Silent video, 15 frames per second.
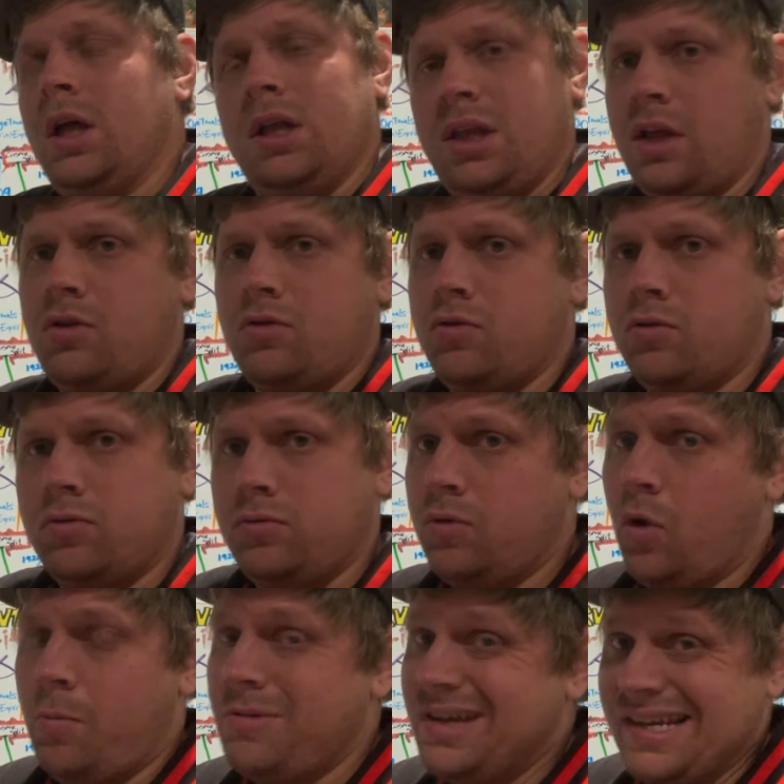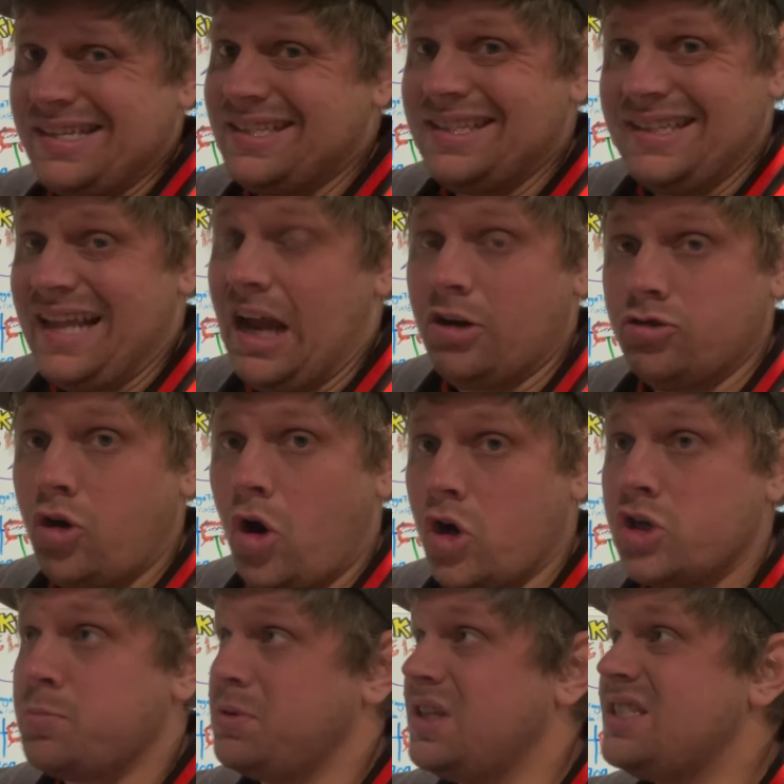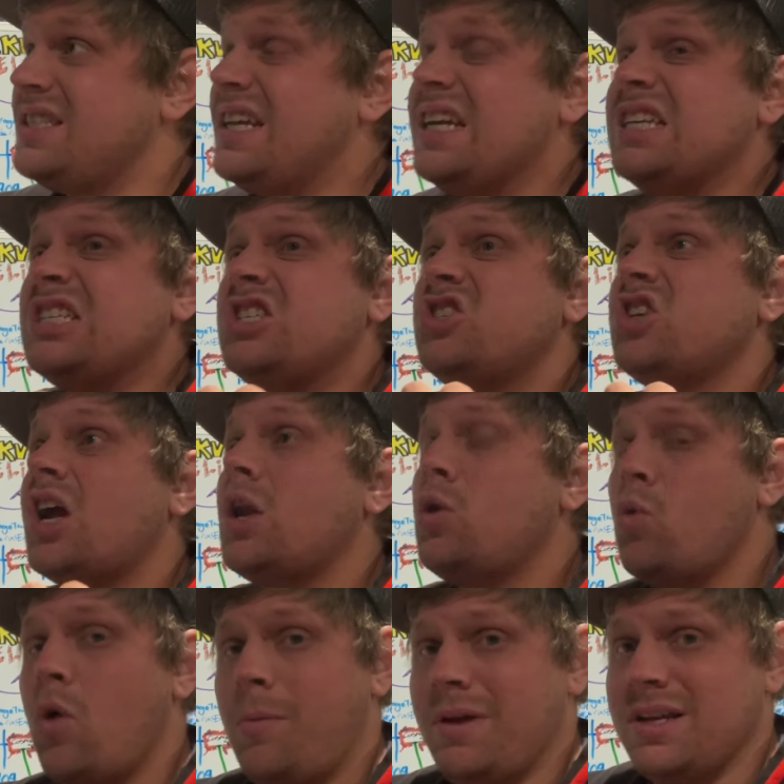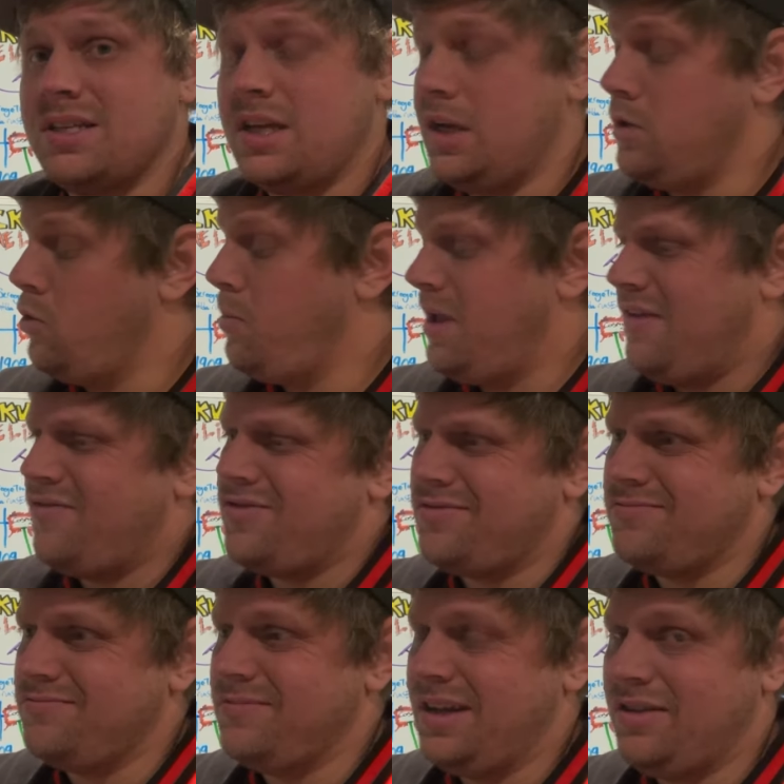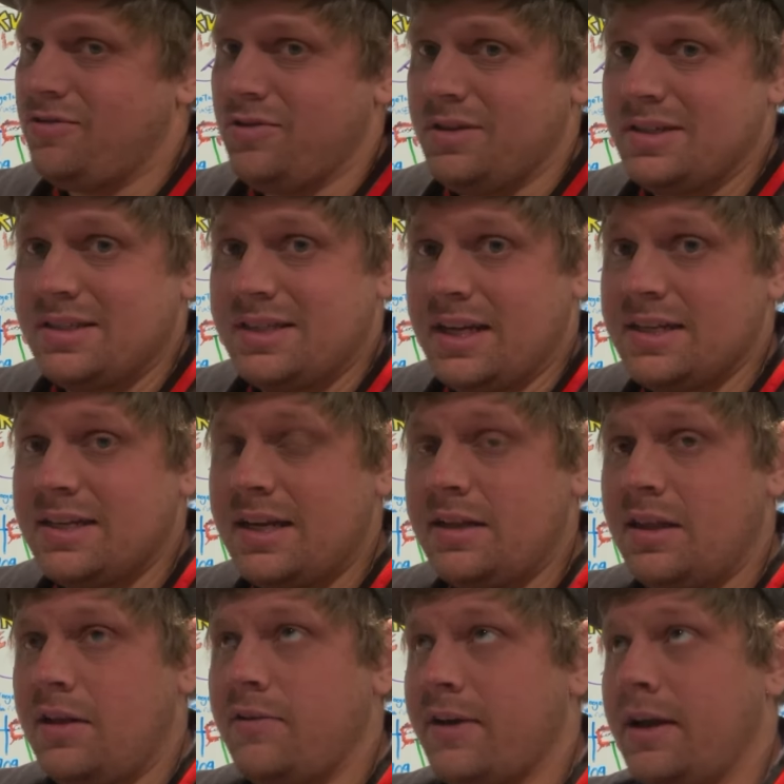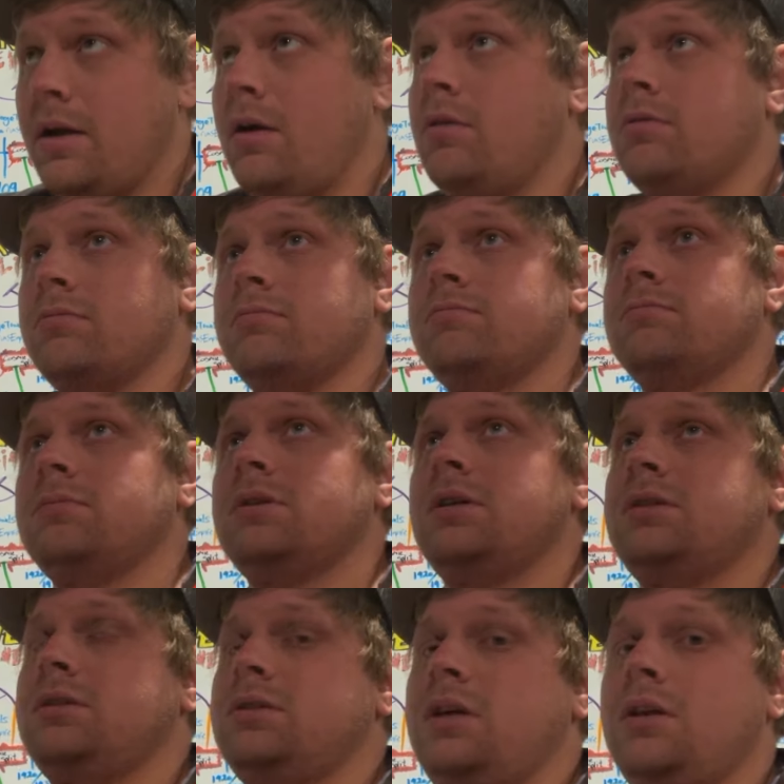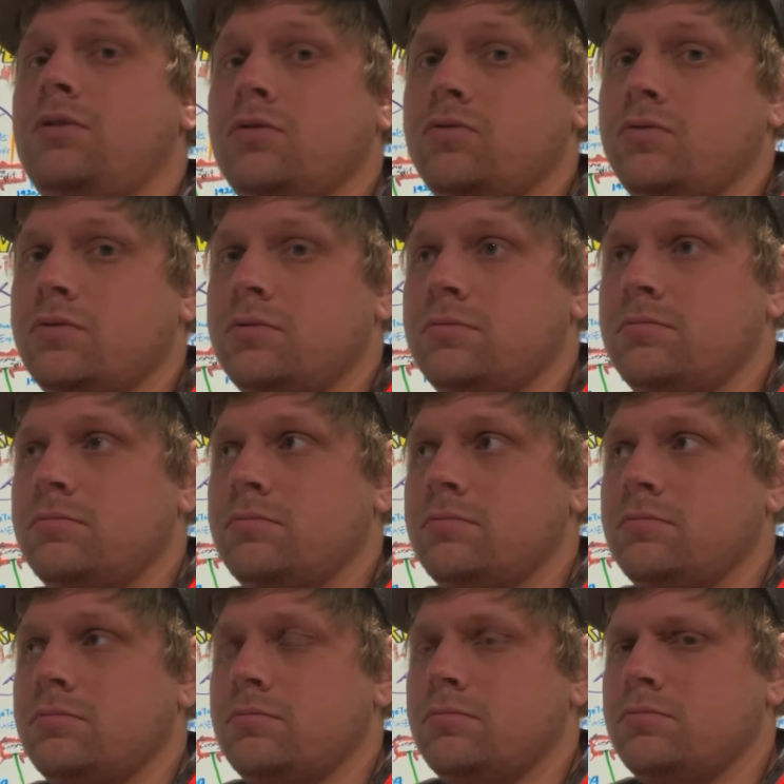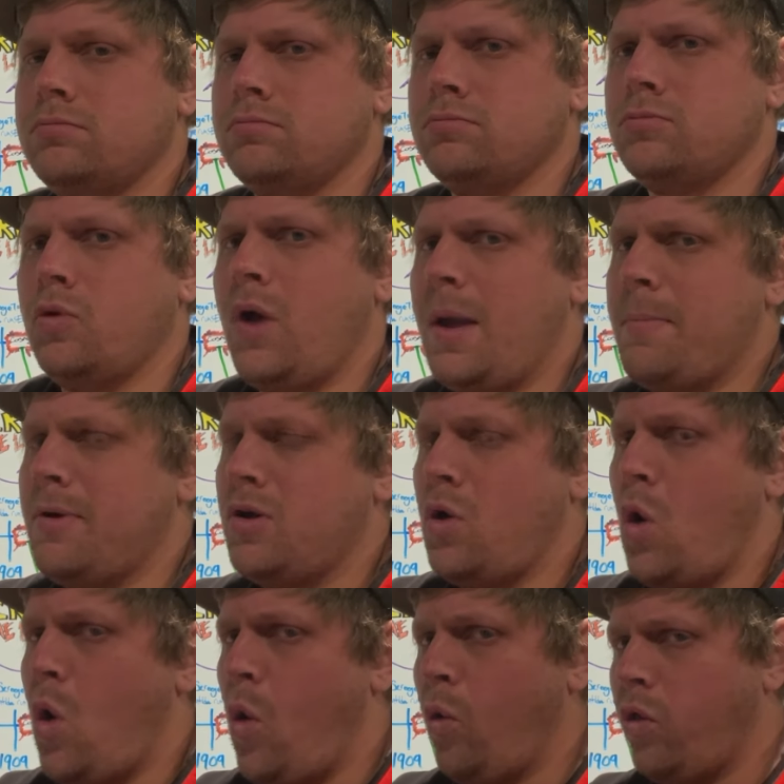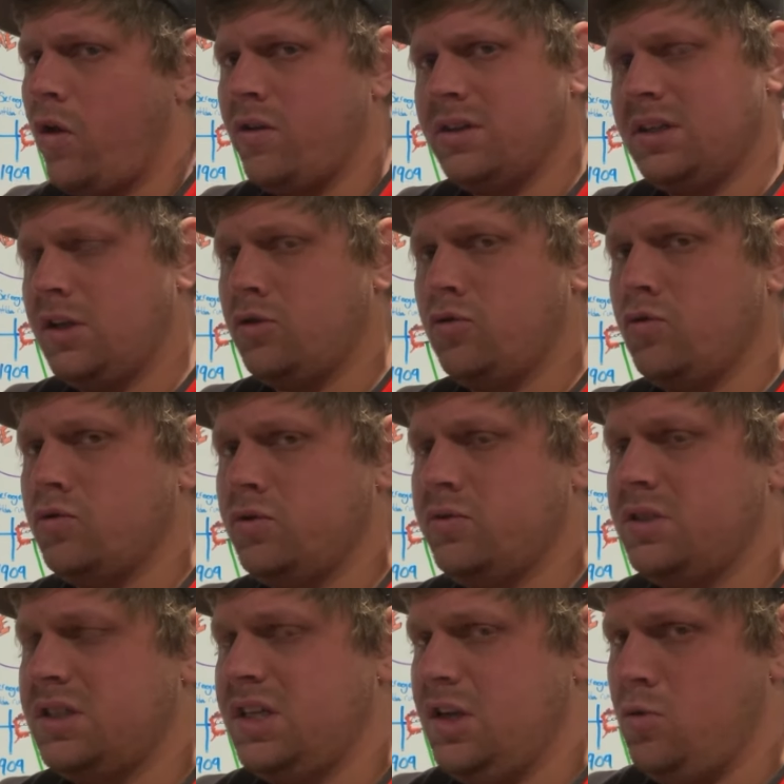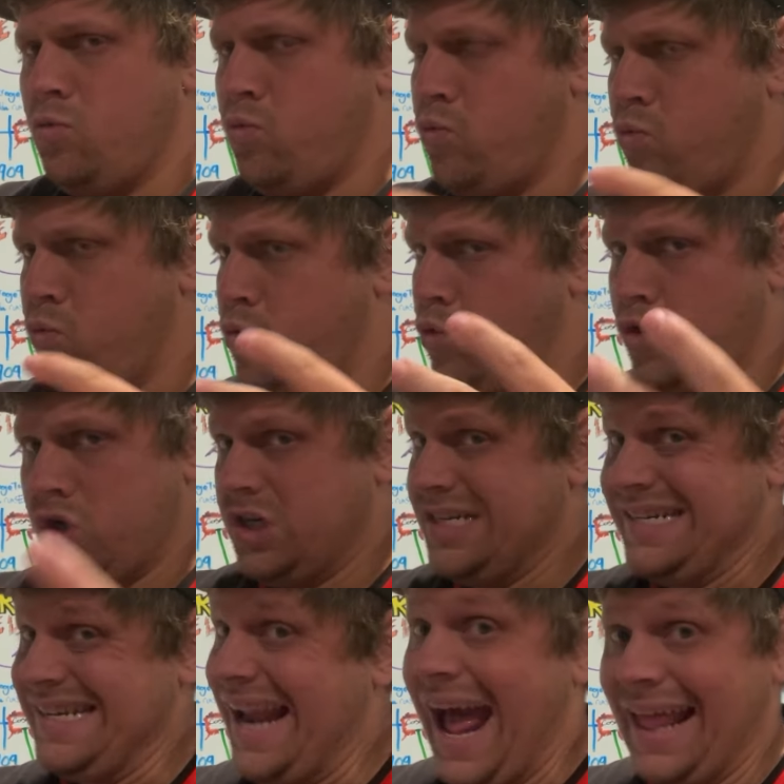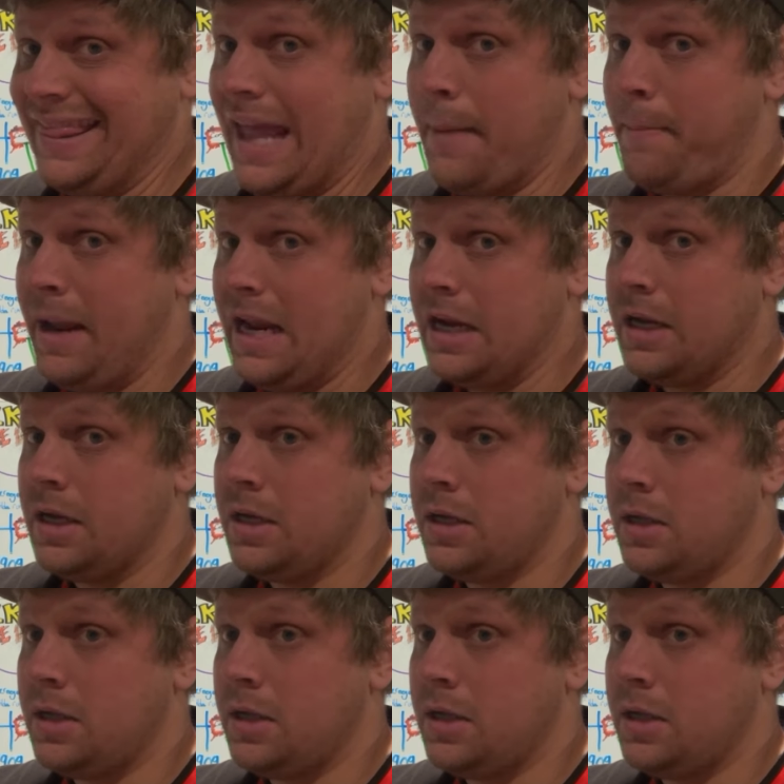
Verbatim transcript: tentacle normally isn't that large, but this thing is ginormous, and nobody ever like really says anything like, "Oh, it's a Tentacool." Okay, but all the other Tentacools you see were not that big.